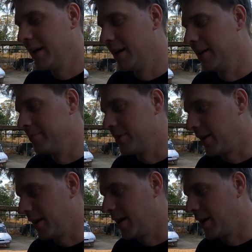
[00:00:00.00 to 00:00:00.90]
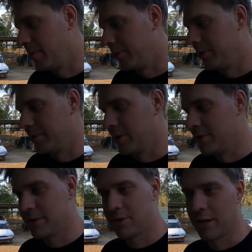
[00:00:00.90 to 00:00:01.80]
don't get hung up on it,
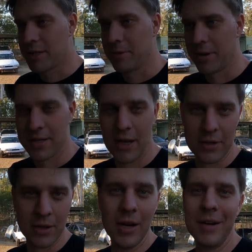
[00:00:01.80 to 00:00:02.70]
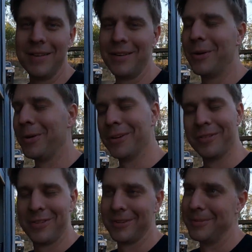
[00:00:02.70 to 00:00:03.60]
because trust me when I tell you, all
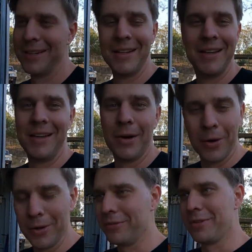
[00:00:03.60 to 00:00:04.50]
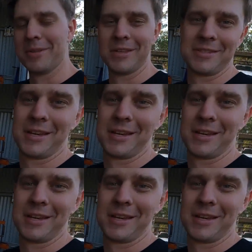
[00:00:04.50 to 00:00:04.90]
of them are the